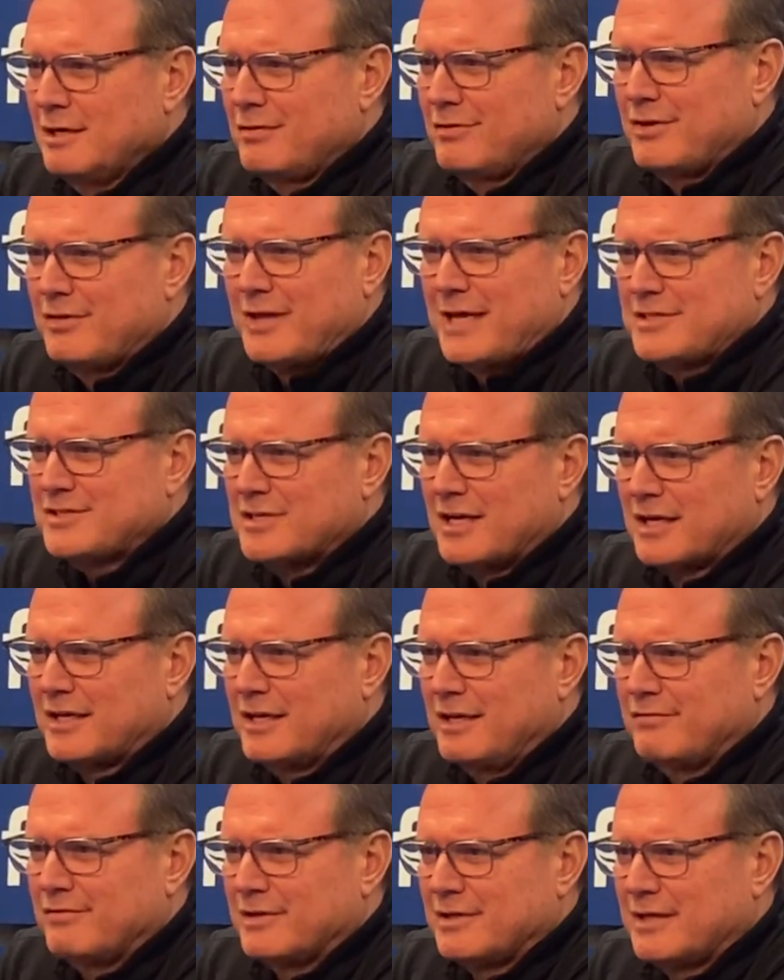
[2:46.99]
then that's not
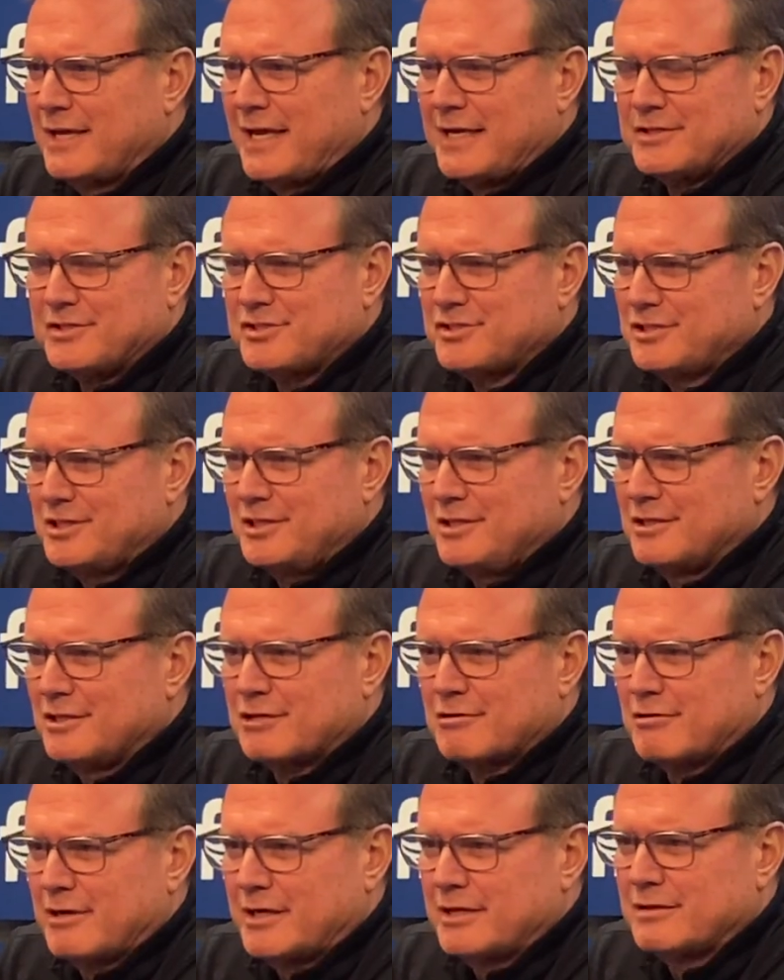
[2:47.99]
giving Kansas City the
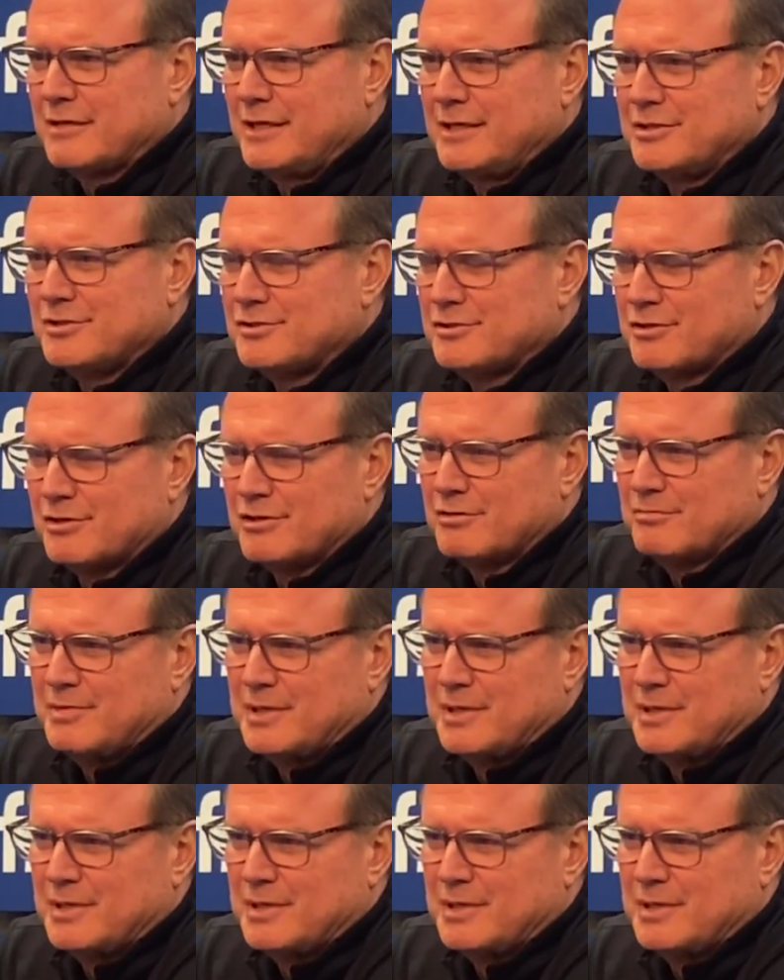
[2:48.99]
credit they deserve,